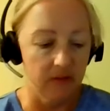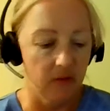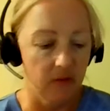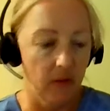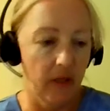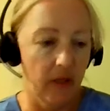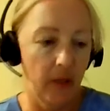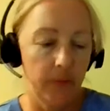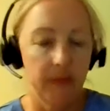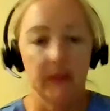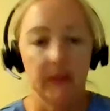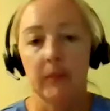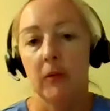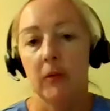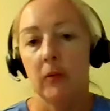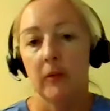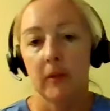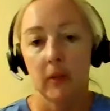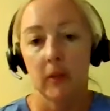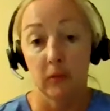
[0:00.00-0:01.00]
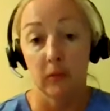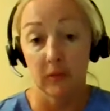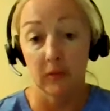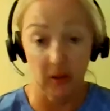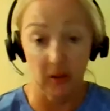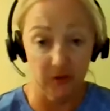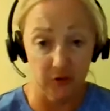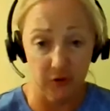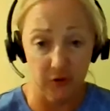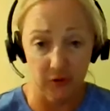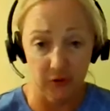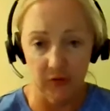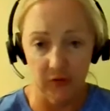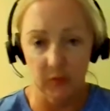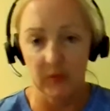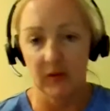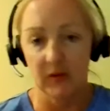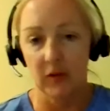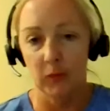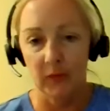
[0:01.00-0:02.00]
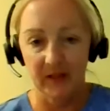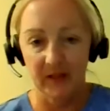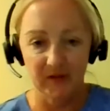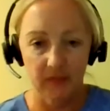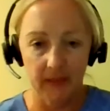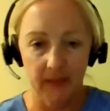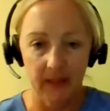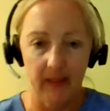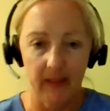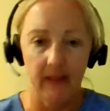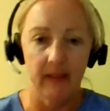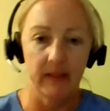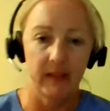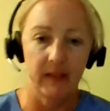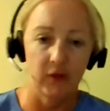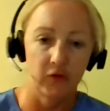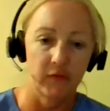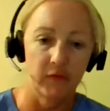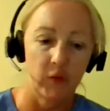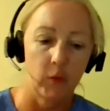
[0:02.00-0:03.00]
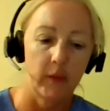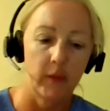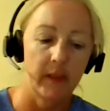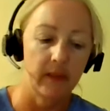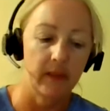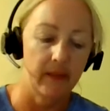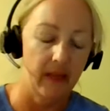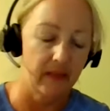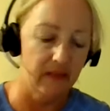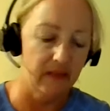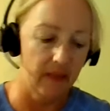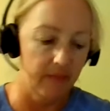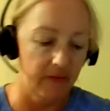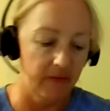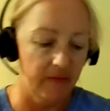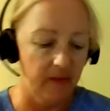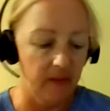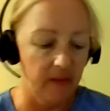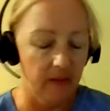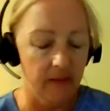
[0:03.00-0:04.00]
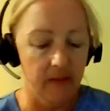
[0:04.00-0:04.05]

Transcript: So I help people, college students with their resume and interviewing and that type of thing.